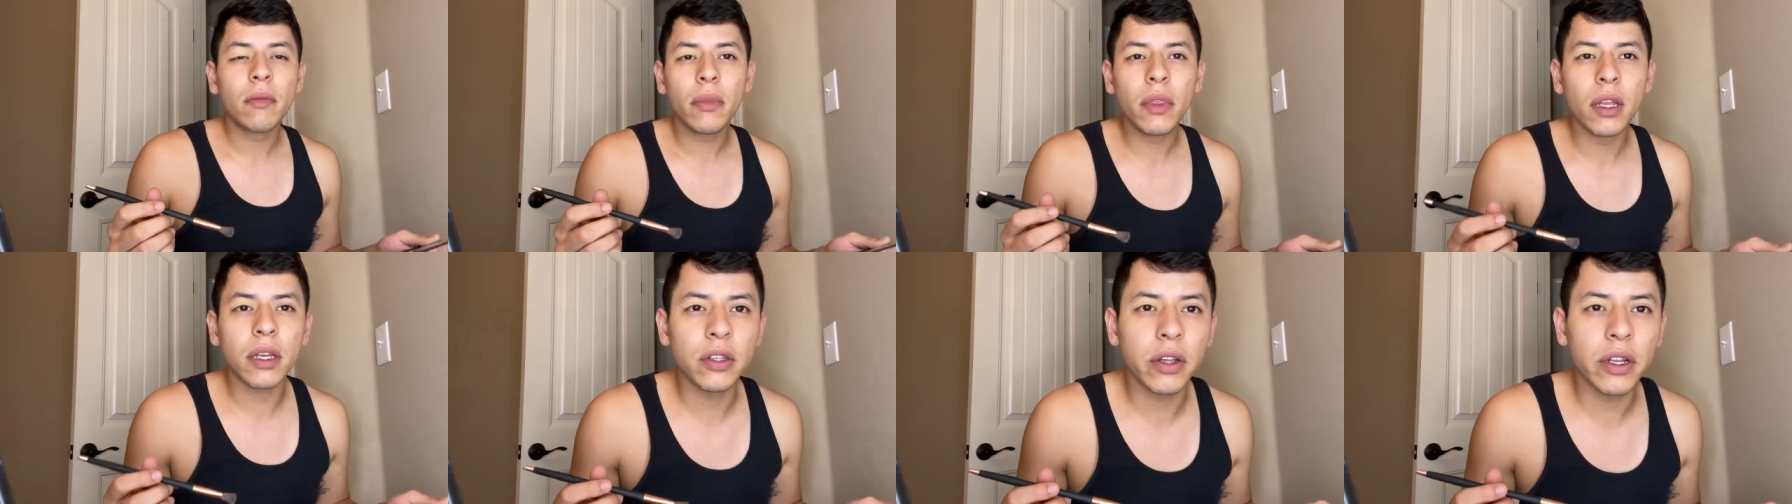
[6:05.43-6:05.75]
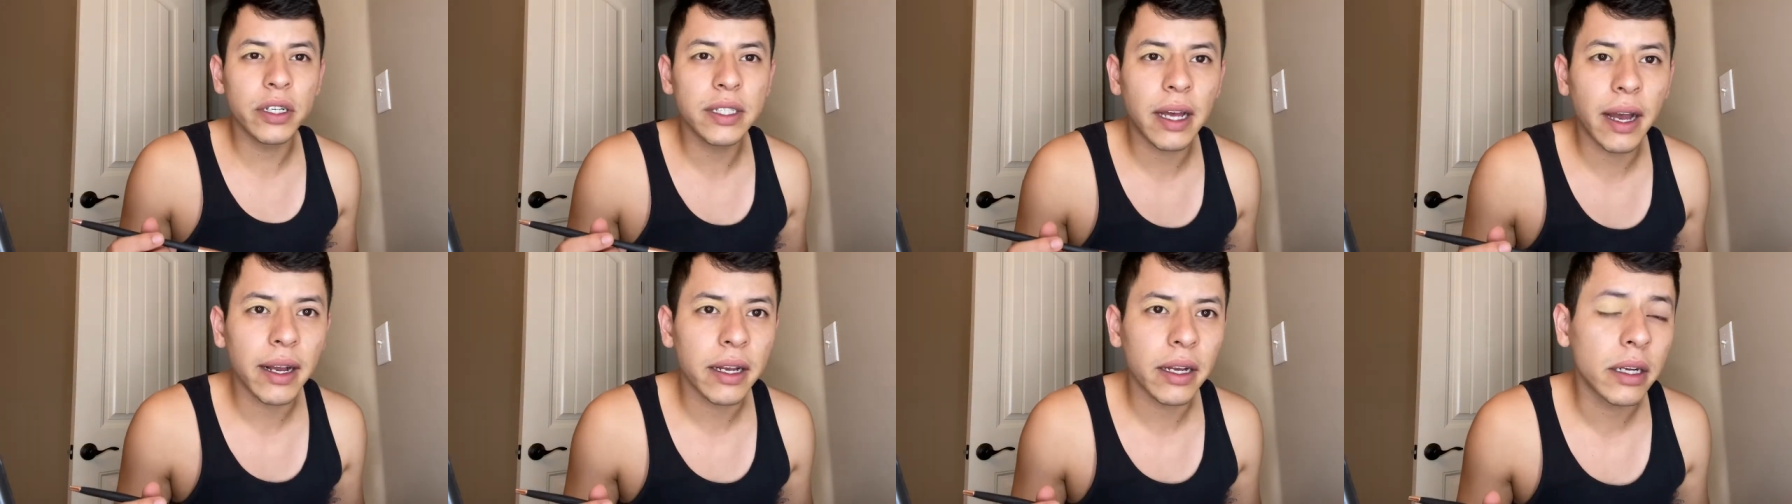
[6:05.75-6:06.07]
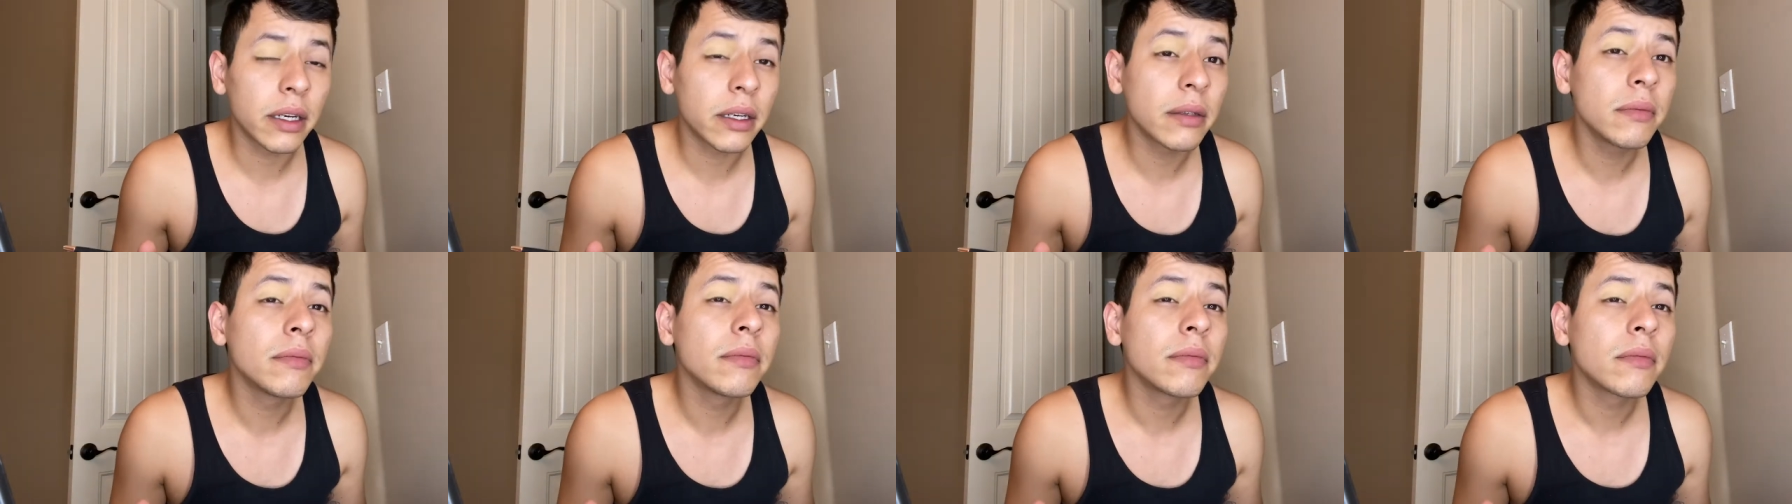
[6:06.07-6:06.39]
So there's that
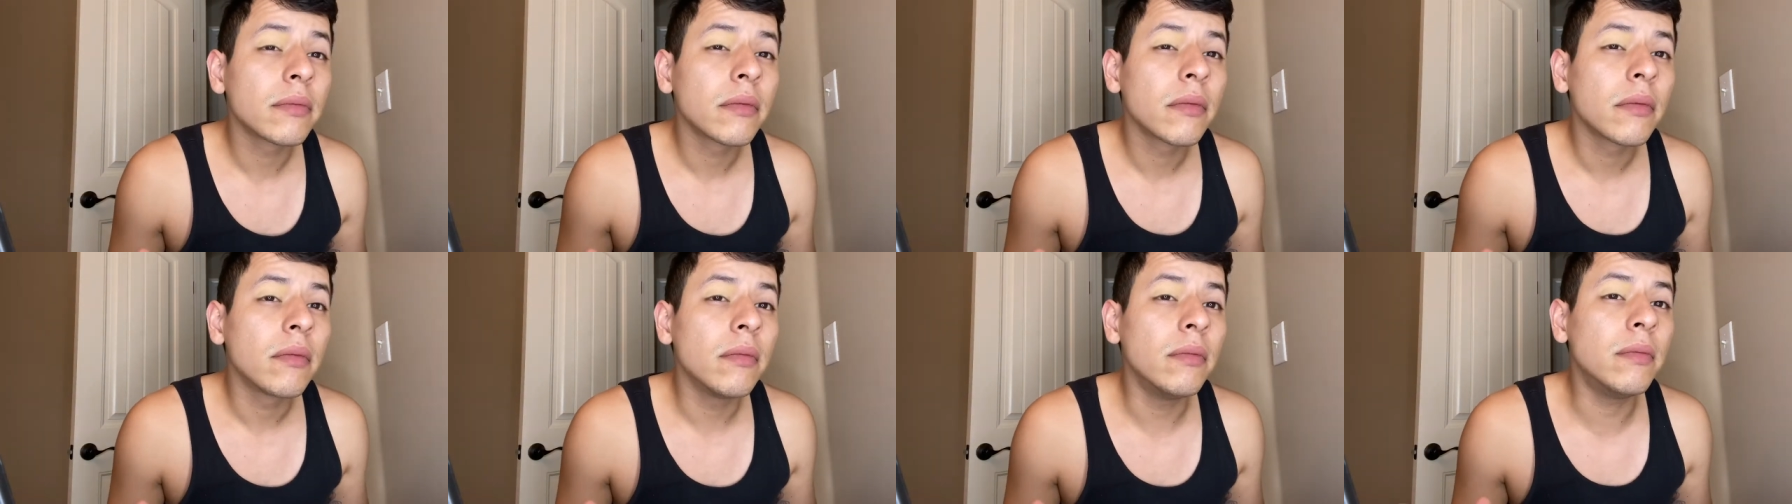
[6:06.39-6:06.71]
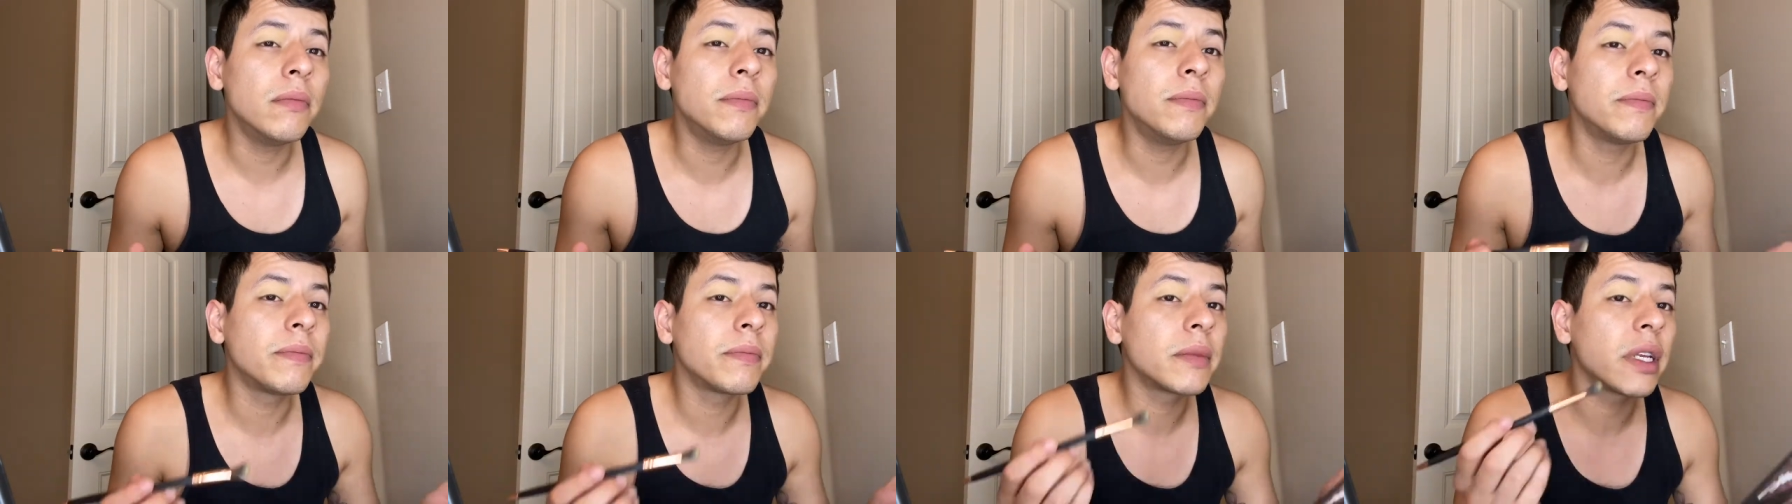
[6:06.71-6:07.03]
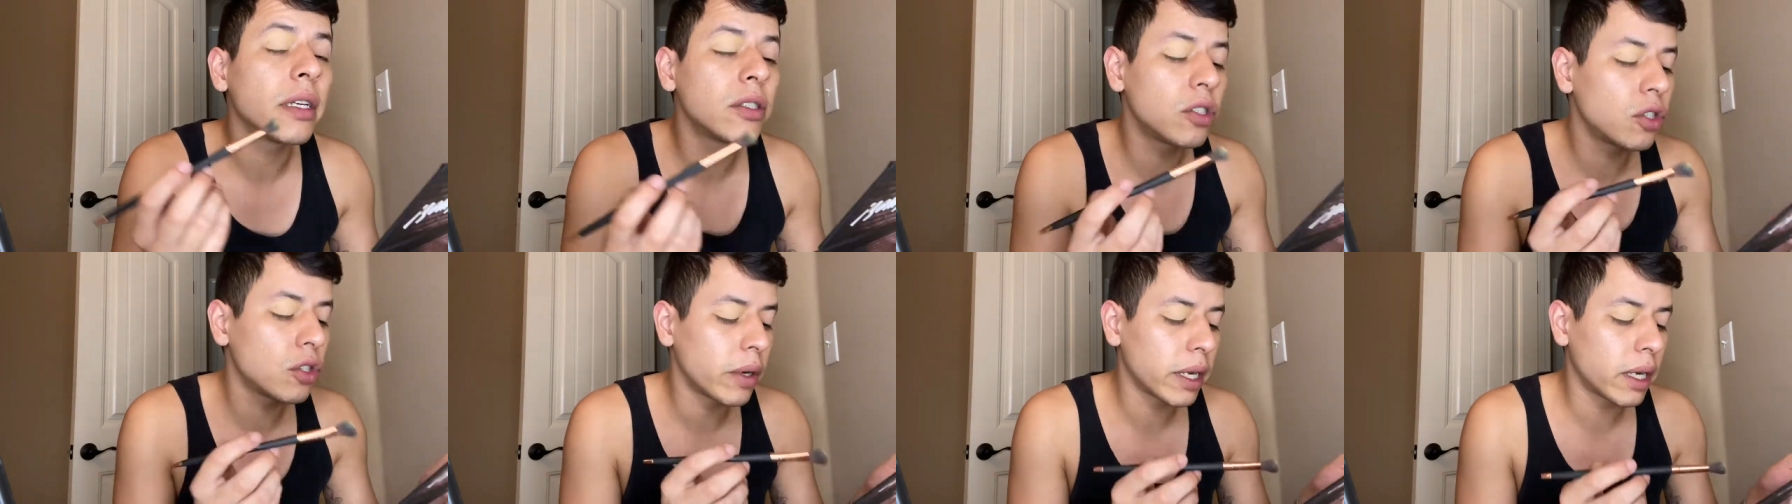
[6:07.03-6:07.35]
color.
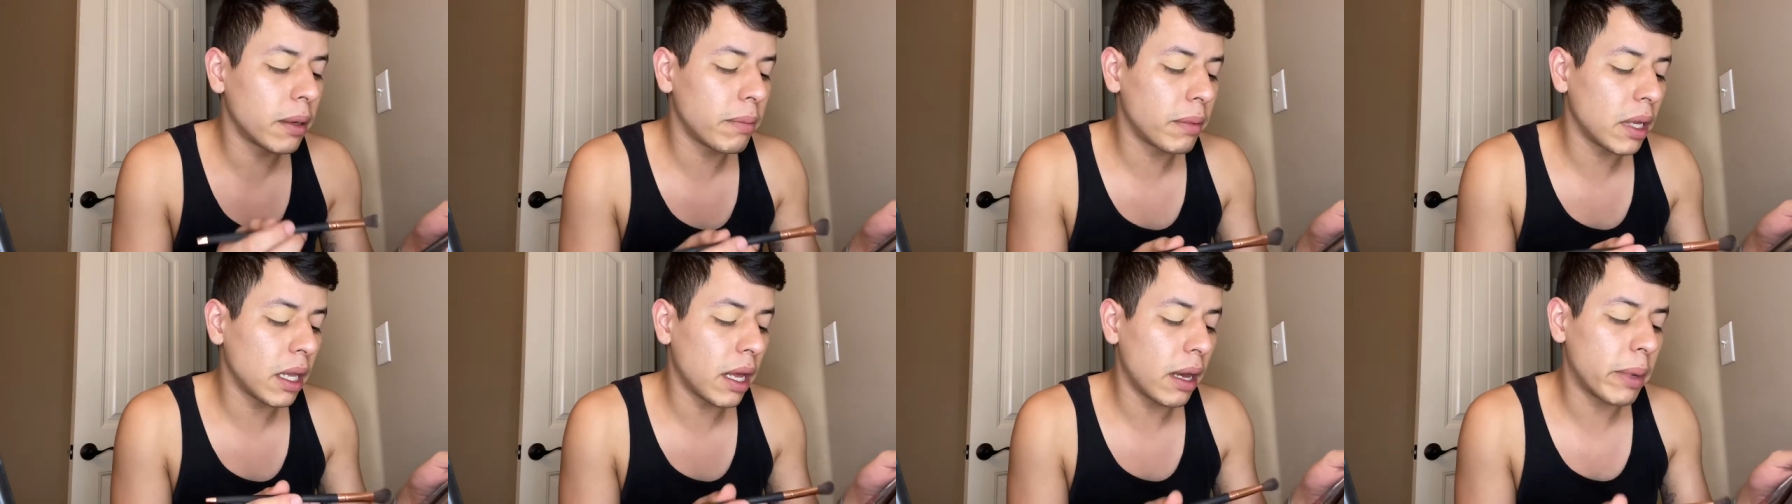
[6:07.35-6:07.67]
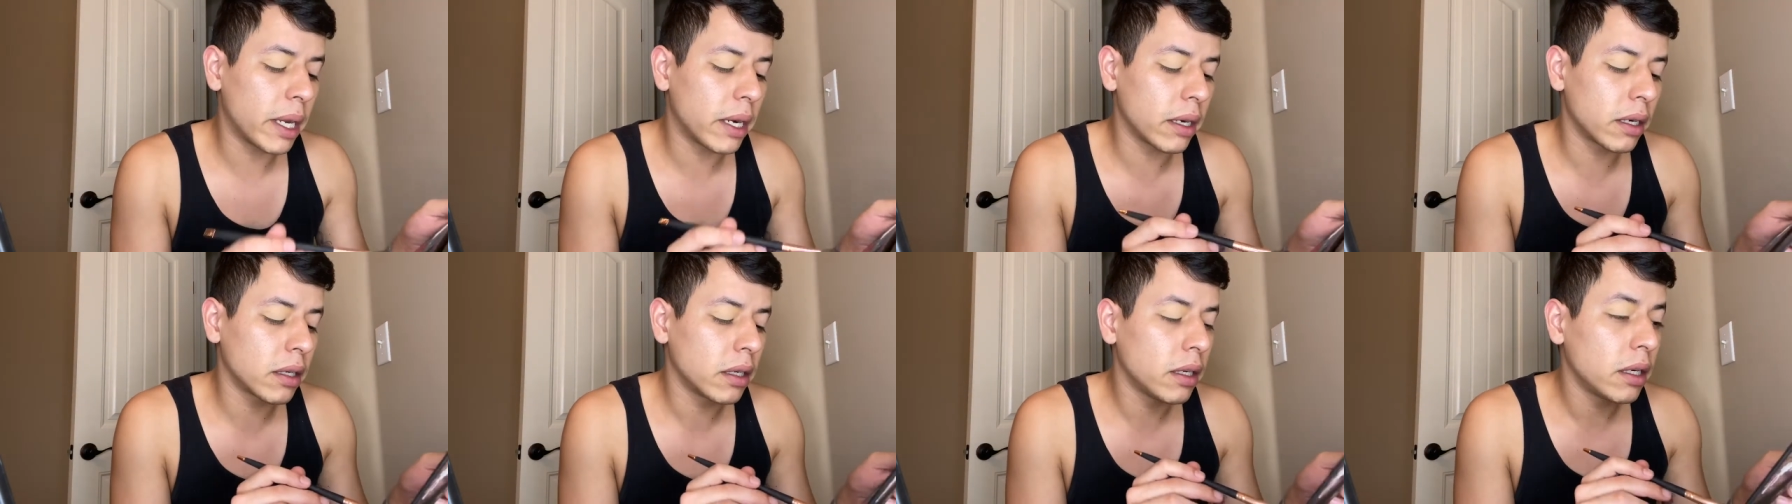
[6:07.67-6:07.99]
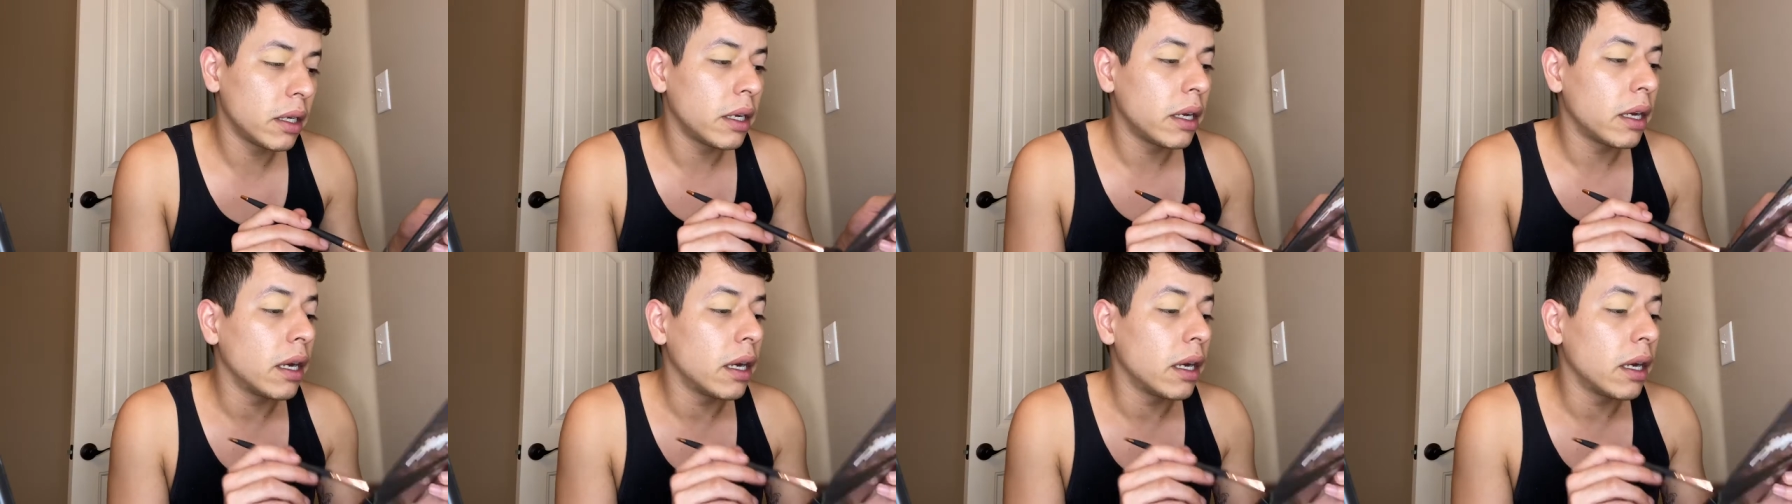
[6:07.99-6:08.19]
It's showing up a lot better.